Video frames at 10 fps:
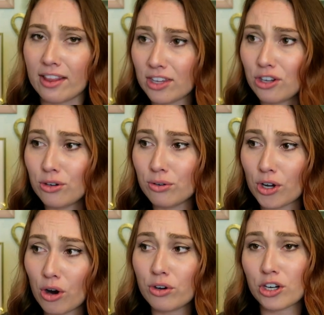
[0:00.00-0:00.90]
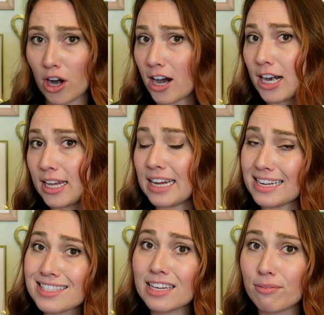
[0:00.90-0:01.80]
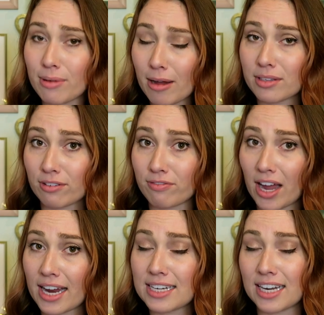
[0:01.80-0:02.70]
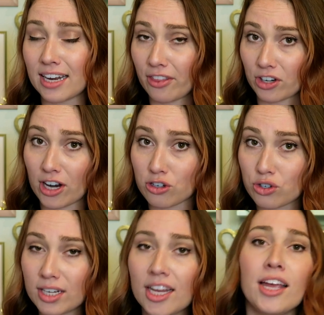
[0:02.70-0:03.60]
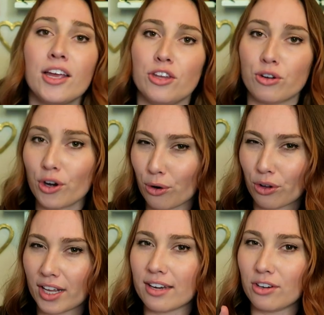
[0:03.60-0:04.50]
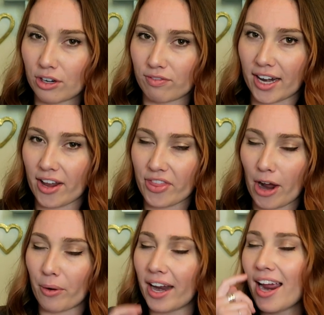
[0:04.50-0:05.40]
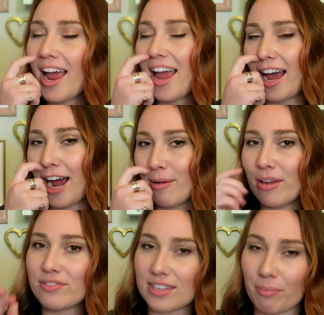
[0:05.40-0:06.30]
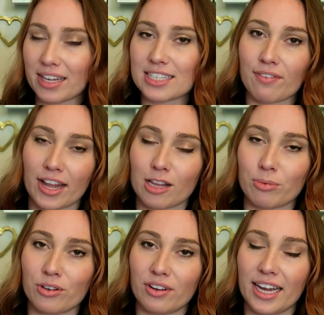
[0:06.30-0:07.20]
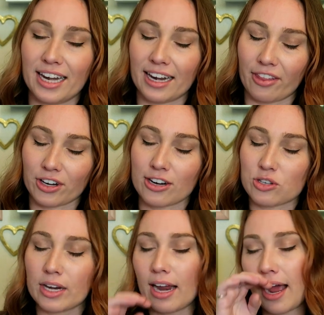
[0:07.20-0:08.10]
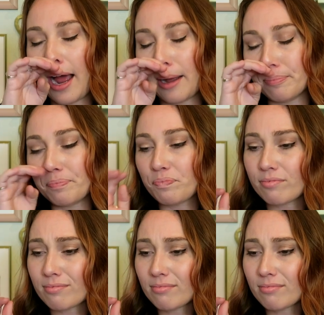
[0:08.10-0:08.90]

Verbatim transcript: and that you know you're not going to easily be able to find in another country, you can Google it. You can find out that way, um, if something's available in another country. Um,